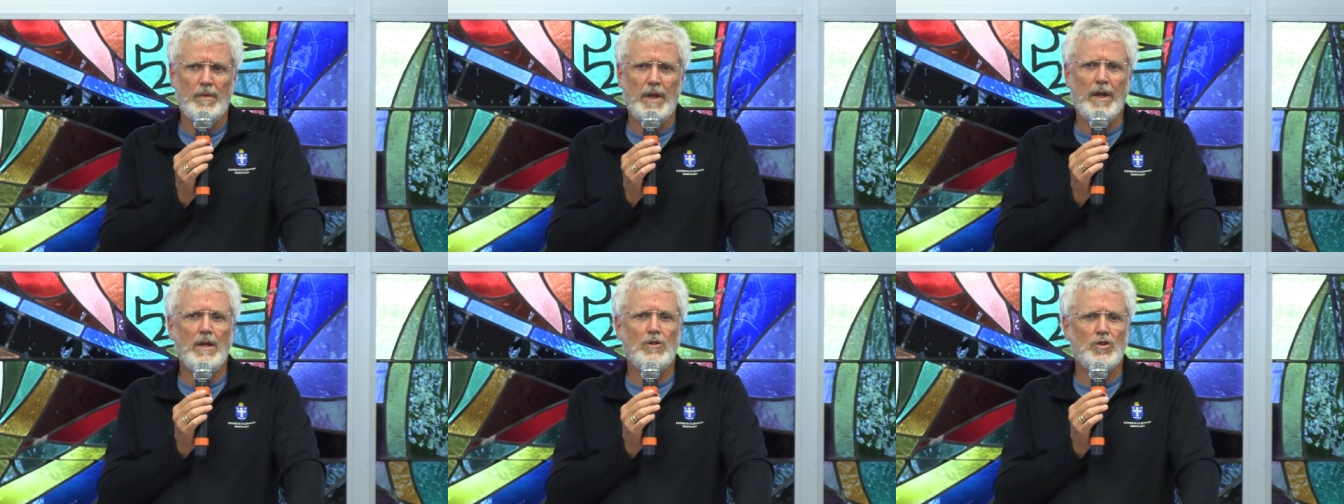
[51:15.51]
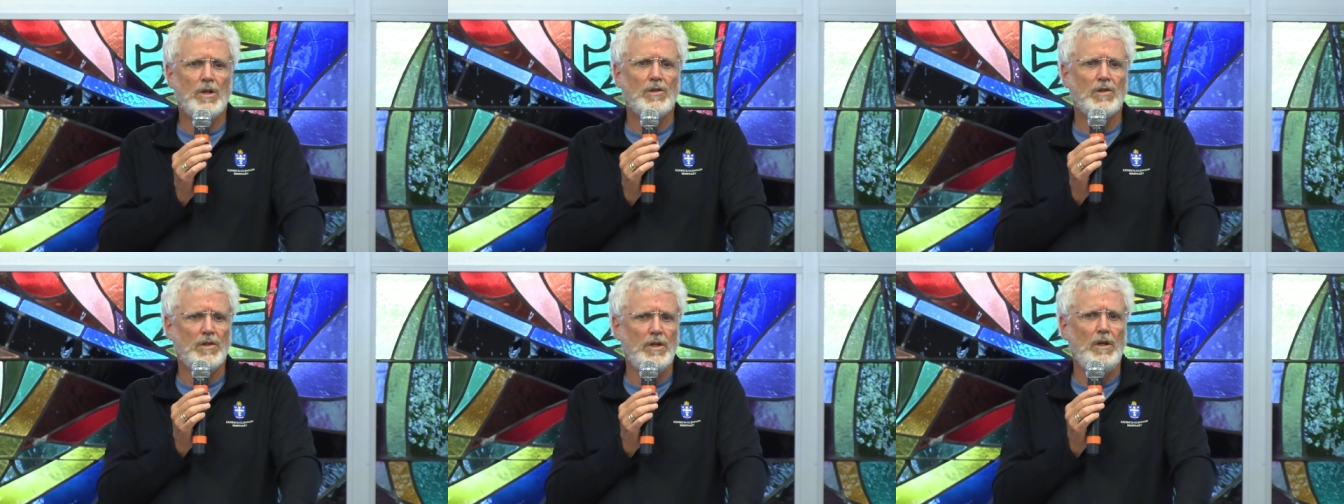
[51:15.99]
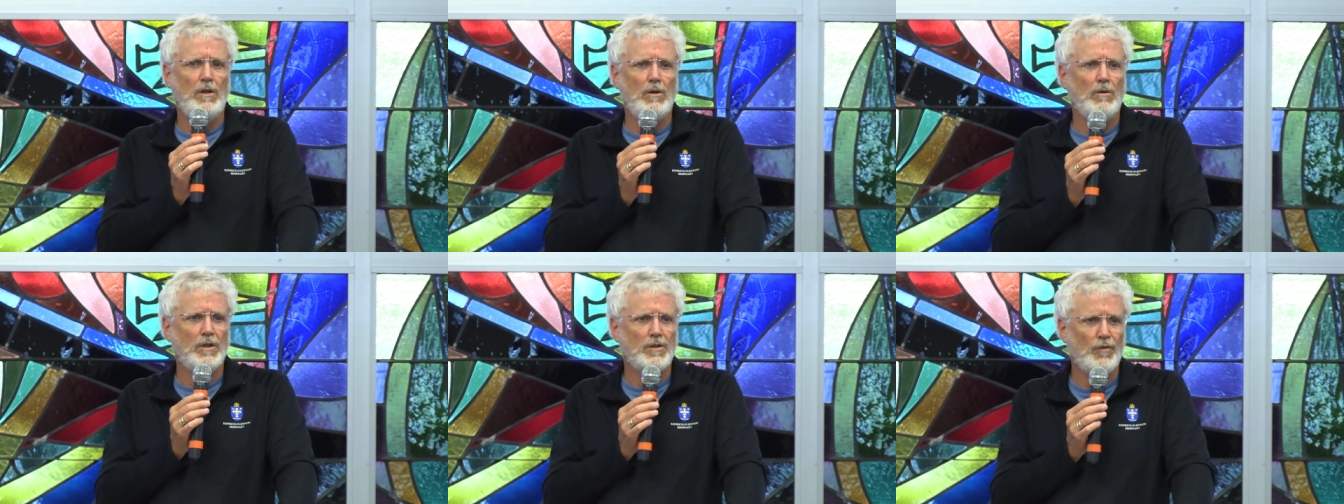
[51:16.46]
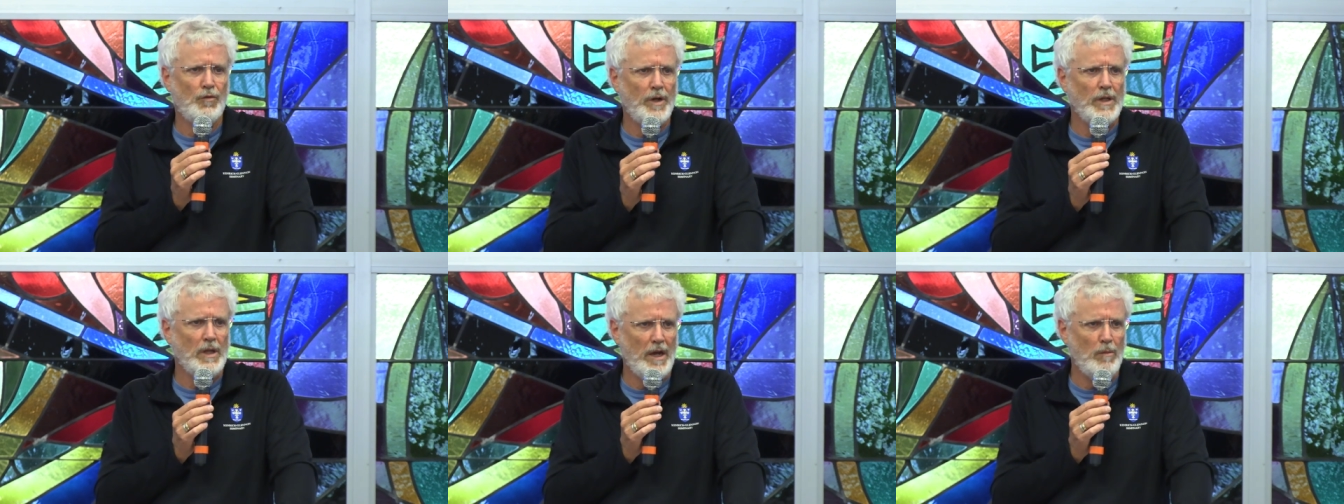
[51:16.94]
They just see you as
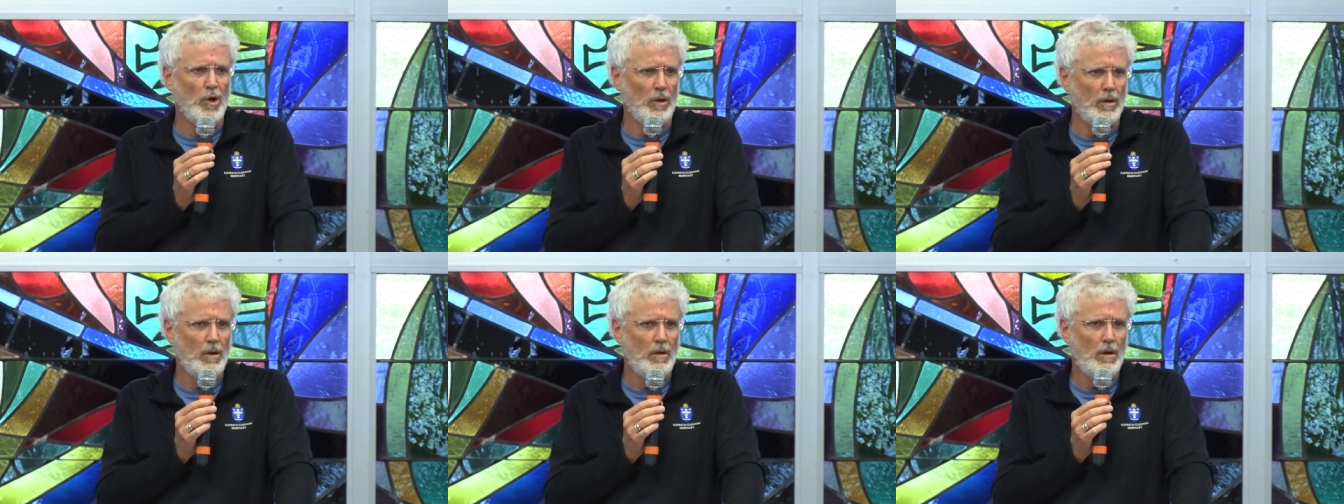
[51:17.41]
free labor.